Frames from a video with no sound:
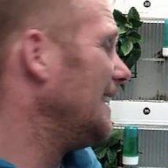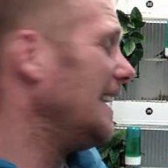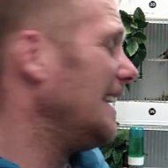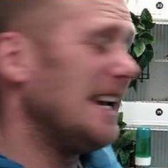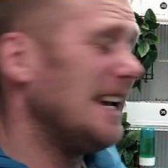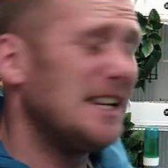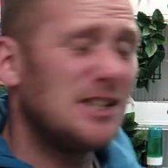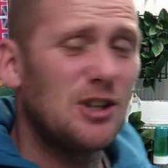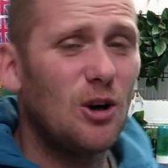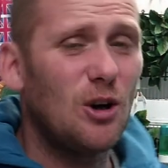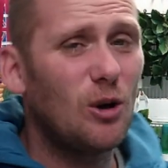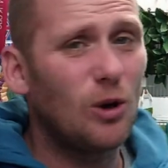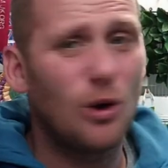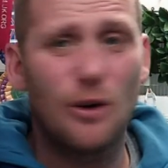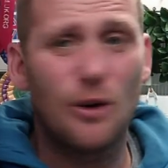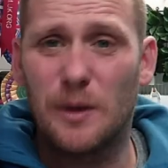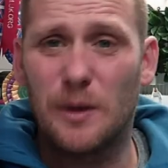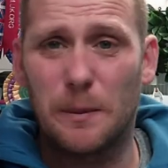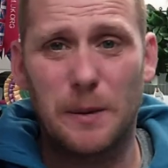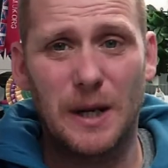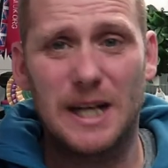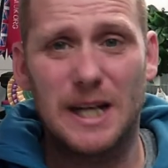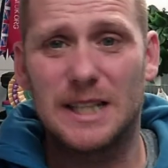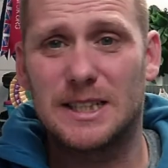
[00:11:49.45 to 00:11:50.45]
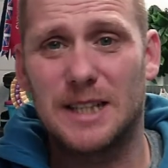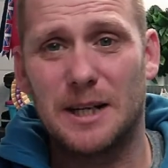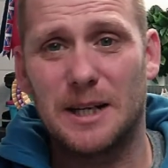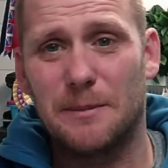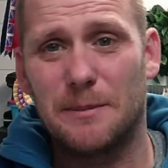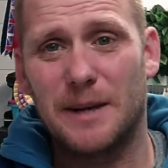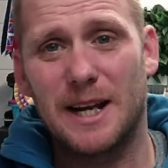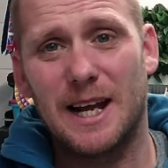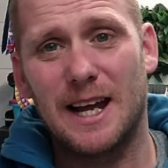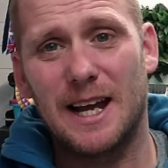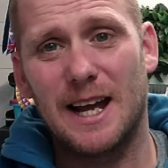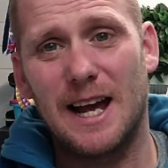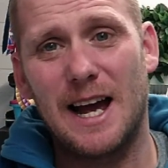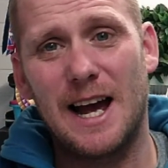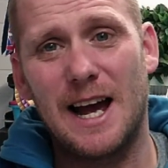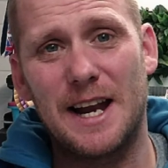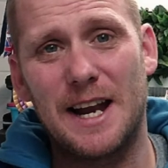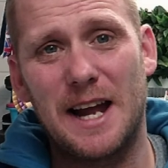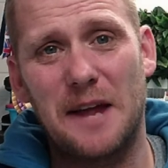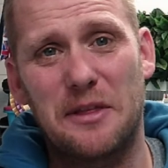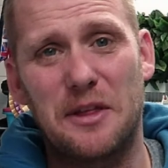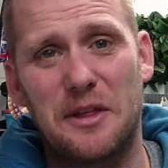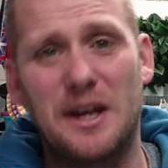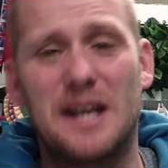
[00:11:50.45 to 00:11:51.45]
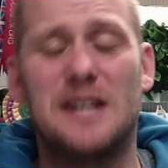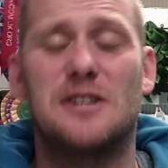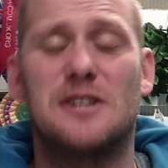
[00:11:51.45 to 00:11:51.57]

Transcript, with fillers: it's all over the place at the minute and I think